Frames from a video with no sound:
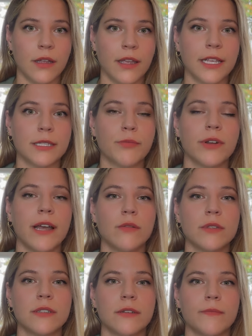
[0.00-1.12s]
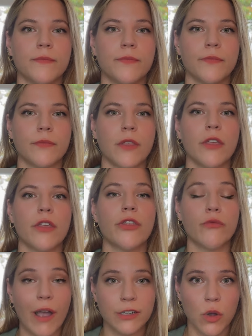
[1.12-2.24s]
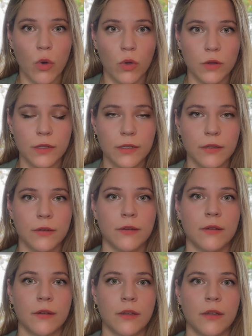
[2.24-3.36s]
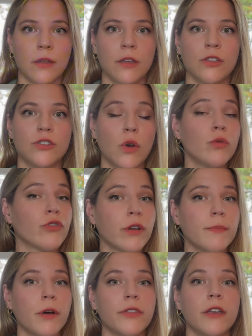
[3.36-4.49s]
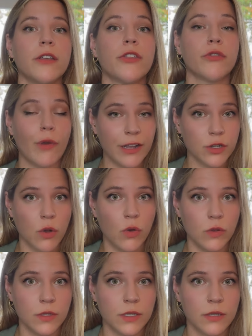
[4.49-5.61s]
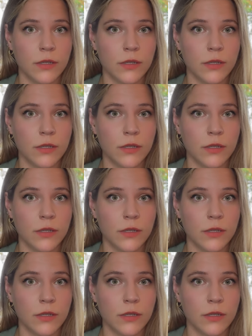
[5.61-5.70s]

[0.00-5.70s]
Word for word: It's pronounced threshold. Don't trip on the threshold.